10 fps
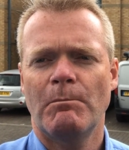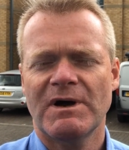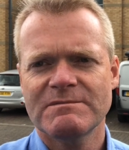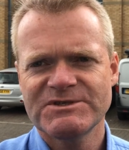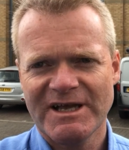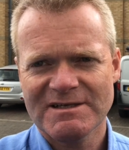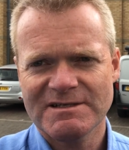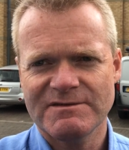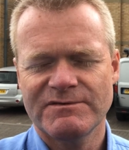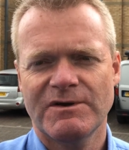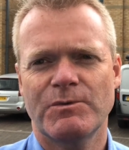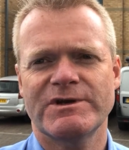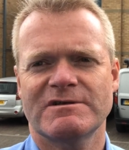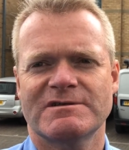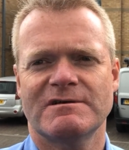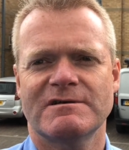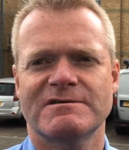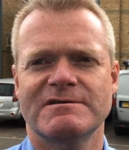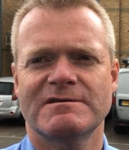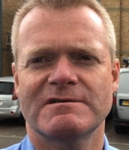My objective when I
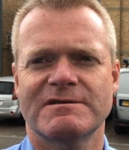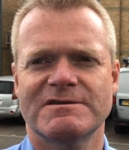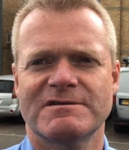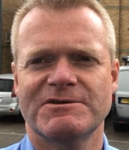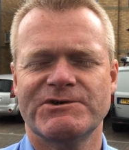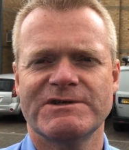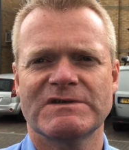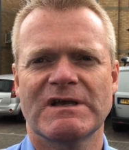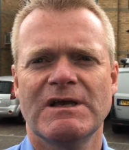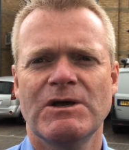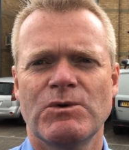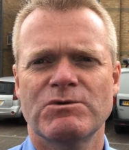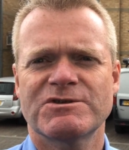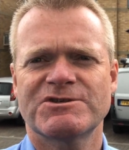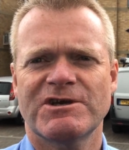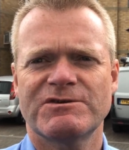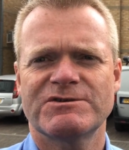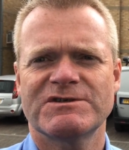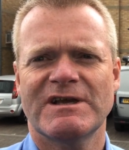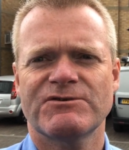started this series was to show
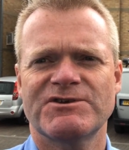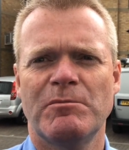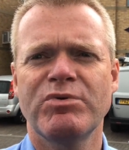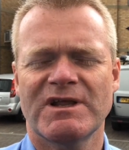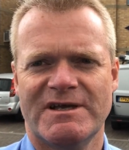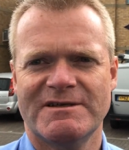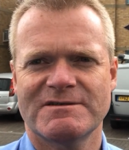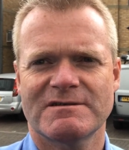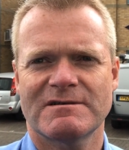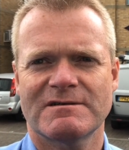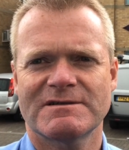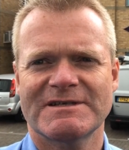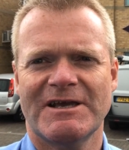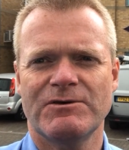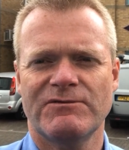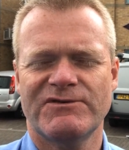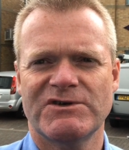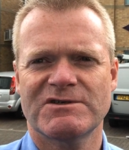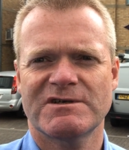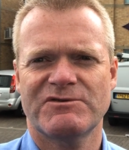you just how simple it is to get your
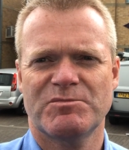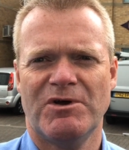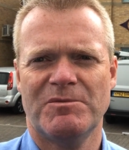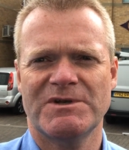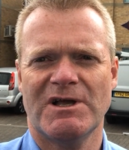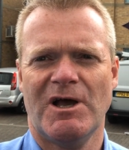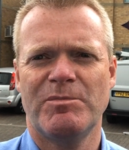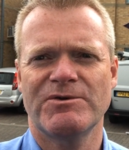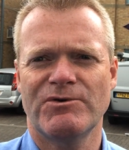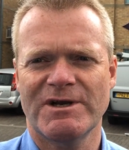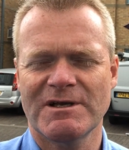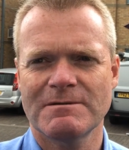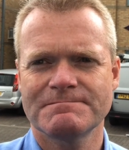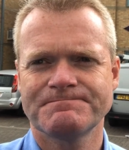first service apartment up and running